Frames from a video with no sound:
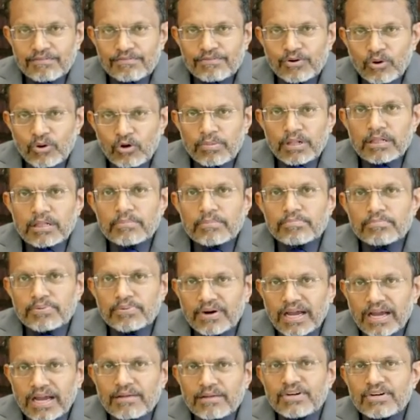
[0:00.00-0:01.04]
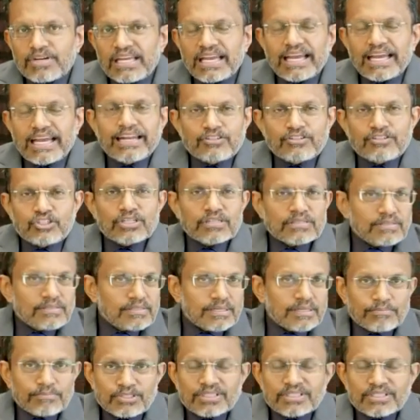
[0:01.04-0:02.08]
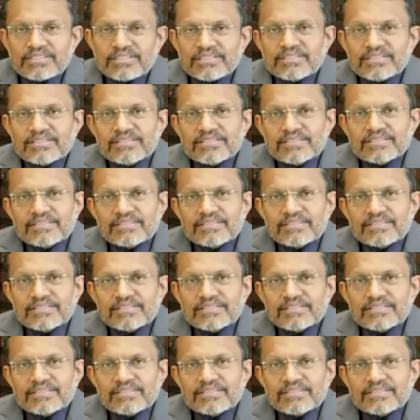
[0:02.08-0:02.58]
of global primary energy consumption.